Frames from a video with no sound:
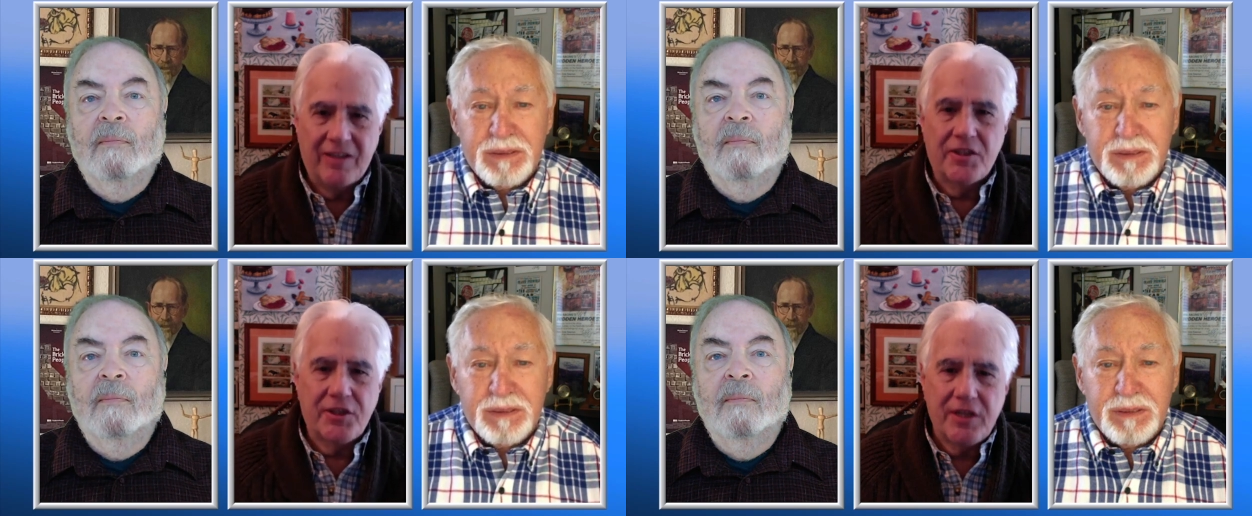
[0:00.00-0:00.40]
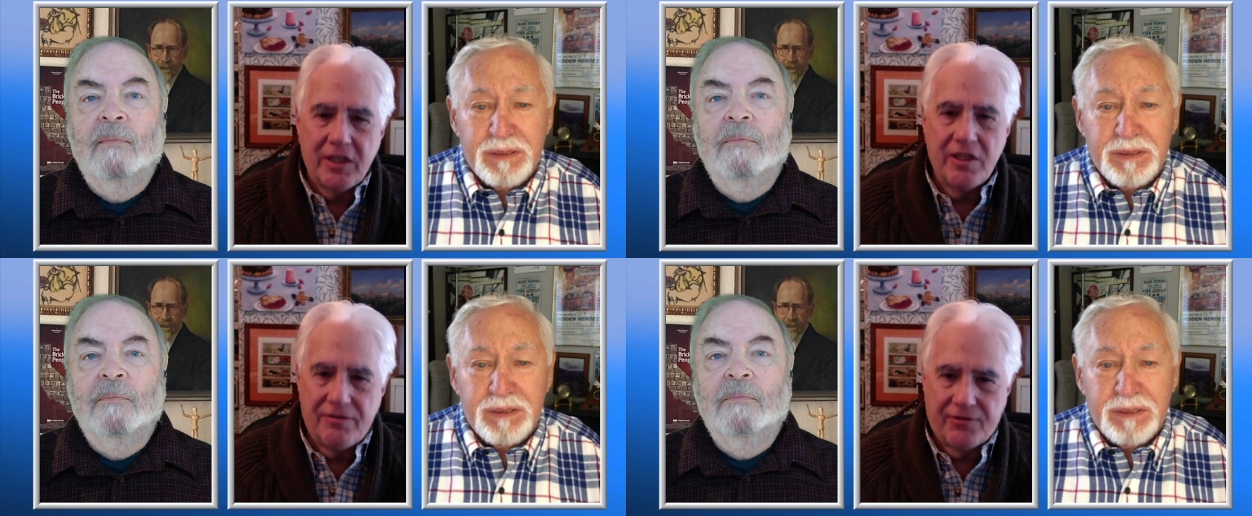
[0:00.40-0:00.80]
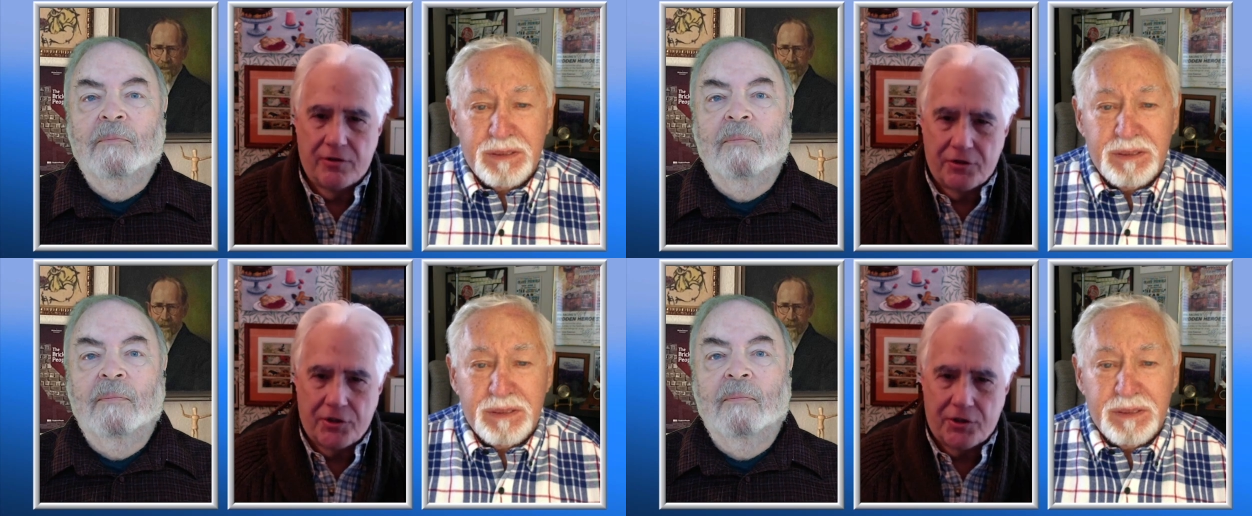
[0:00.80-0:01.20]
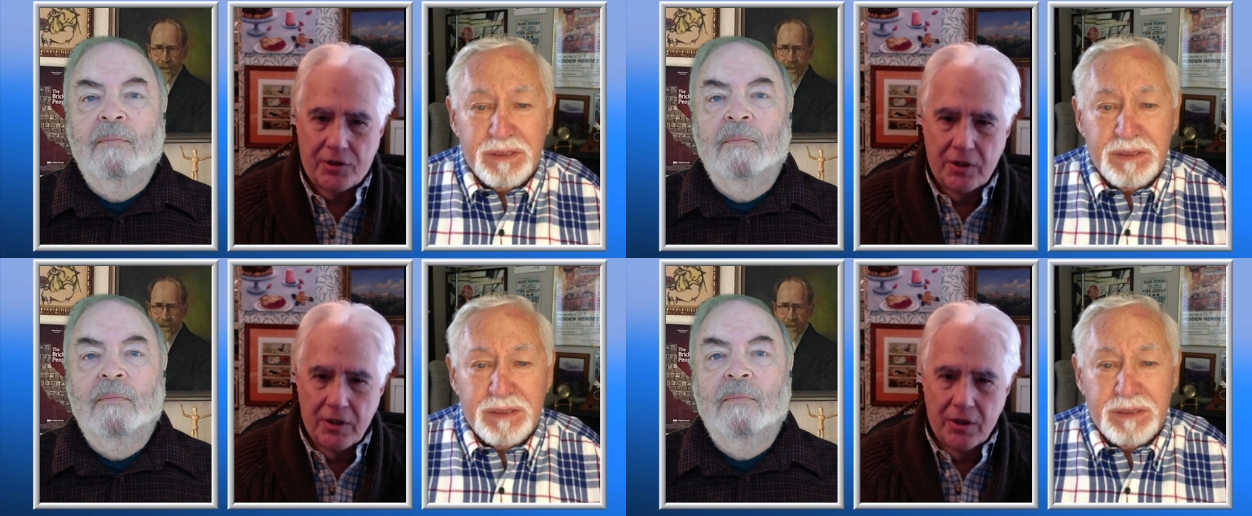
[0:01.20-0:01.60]
Speaker 1: to Helsinki
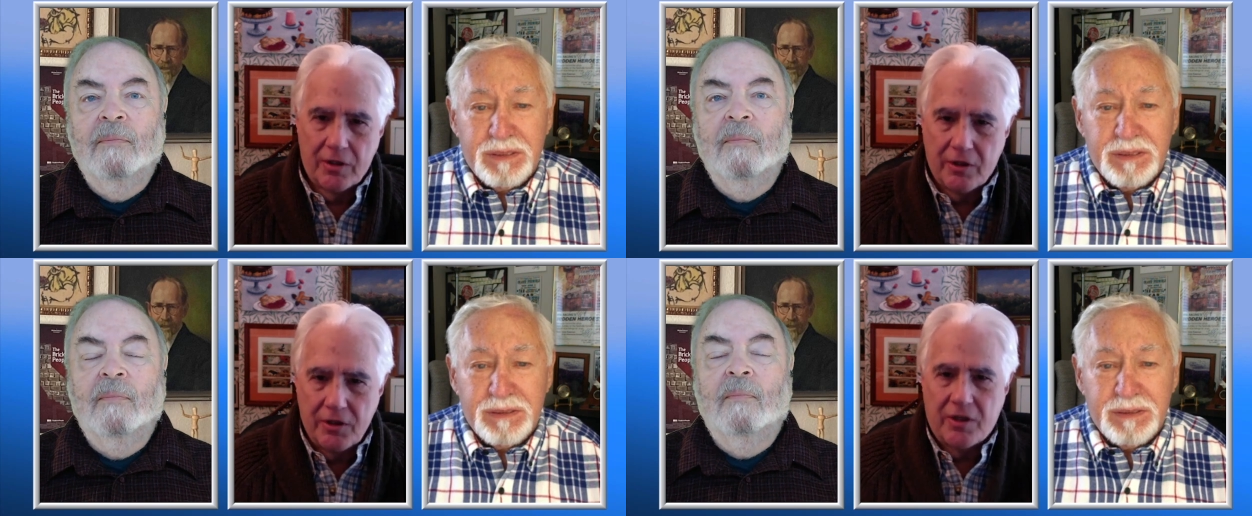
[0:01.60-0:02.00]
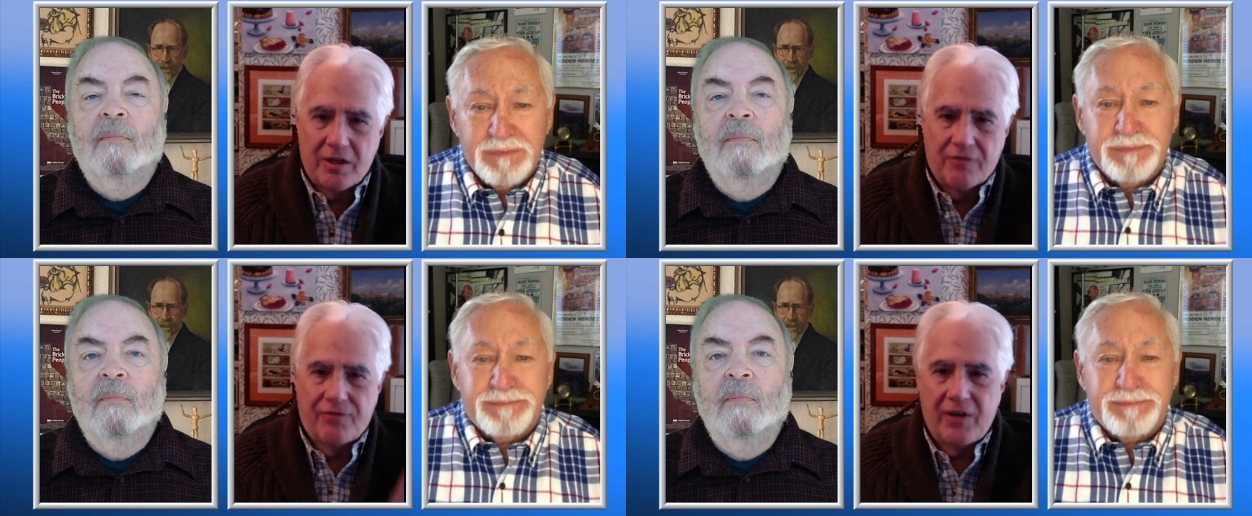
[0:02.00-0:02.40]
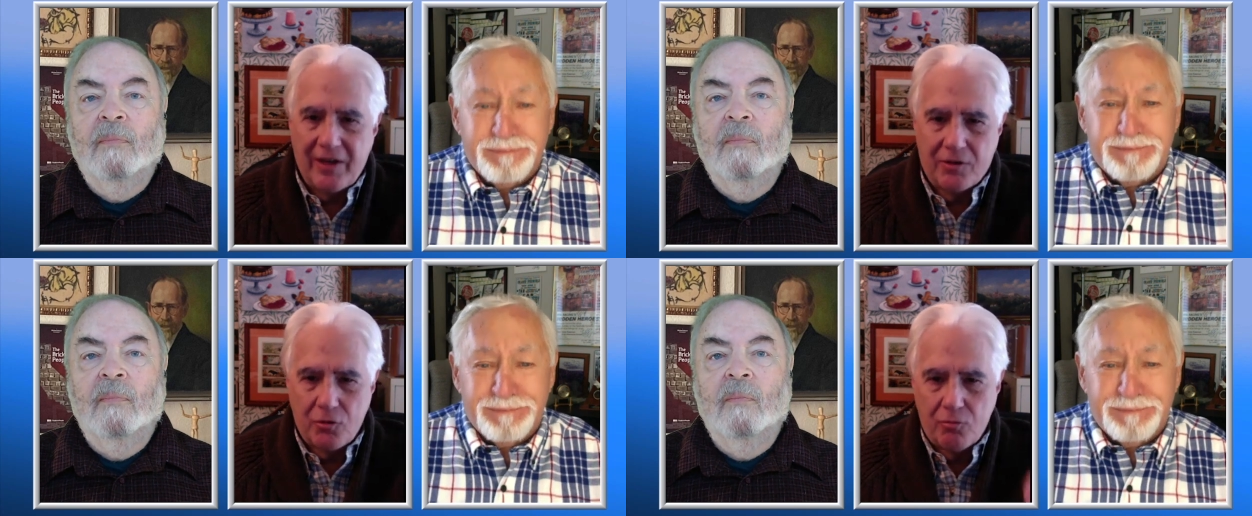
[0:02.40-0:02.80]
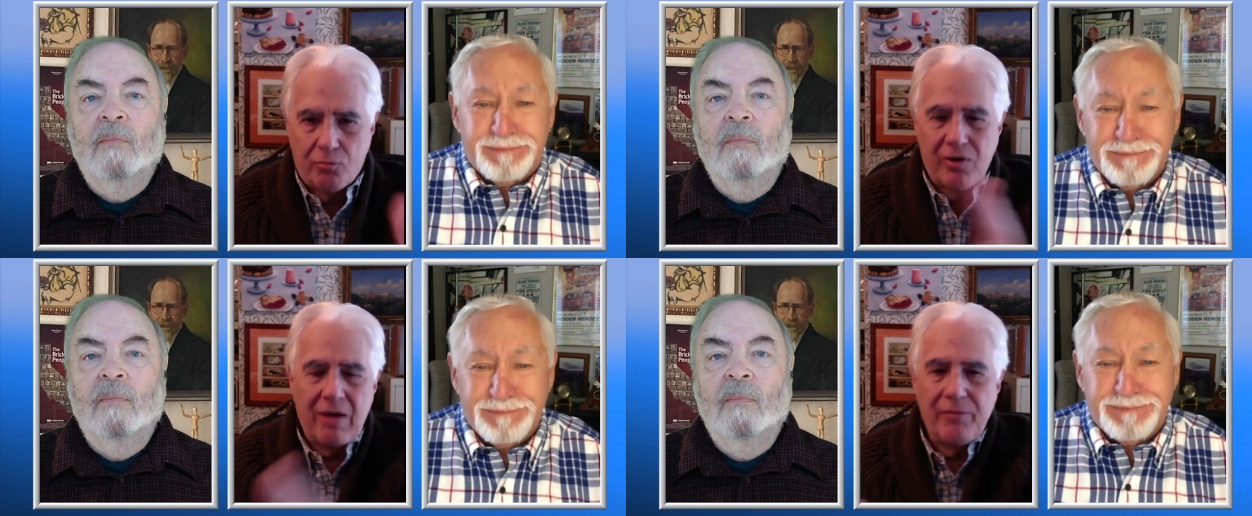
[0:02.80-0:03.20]
first, and then you got to fly
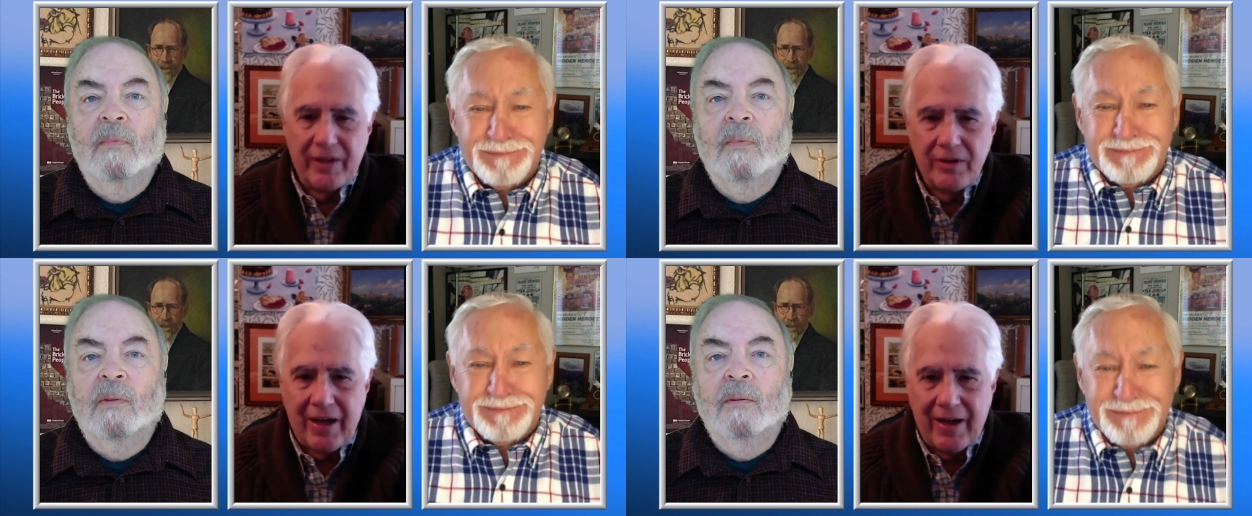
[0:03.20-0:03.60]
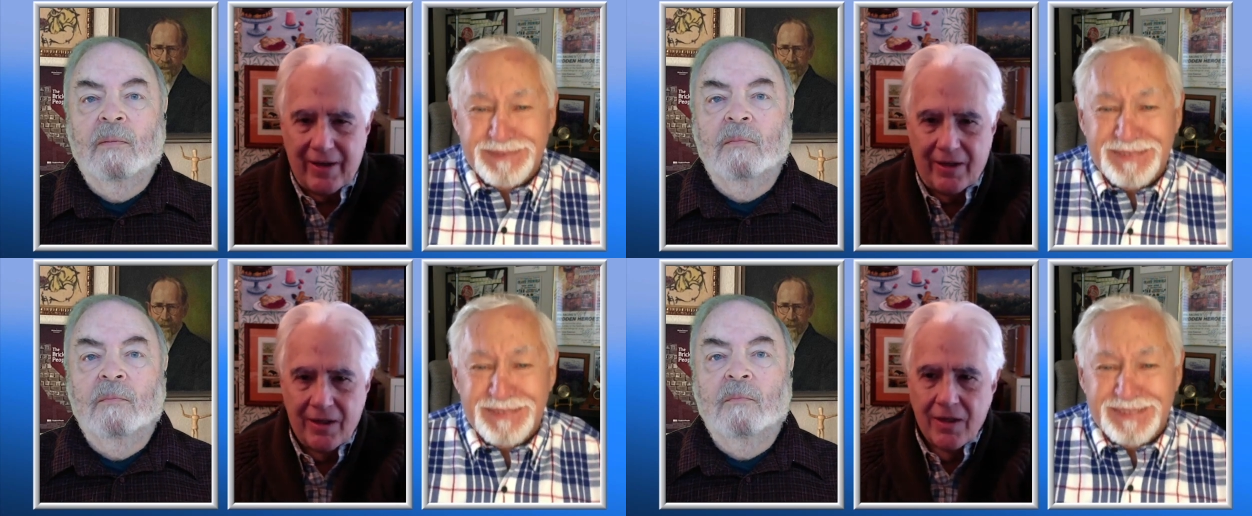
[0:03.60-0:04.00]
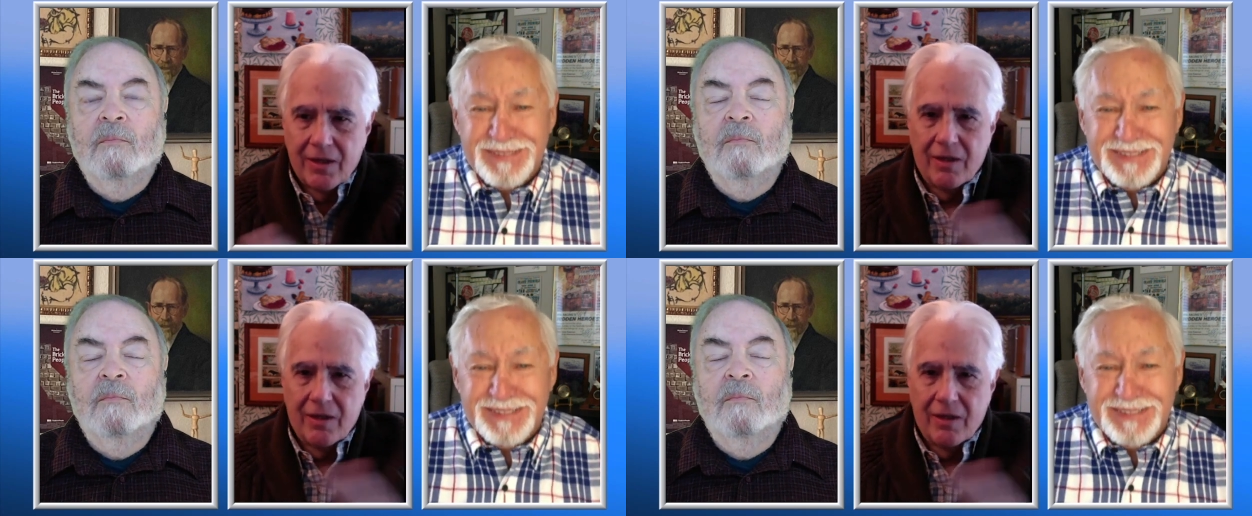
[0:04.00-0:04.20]
to Brobdingnag,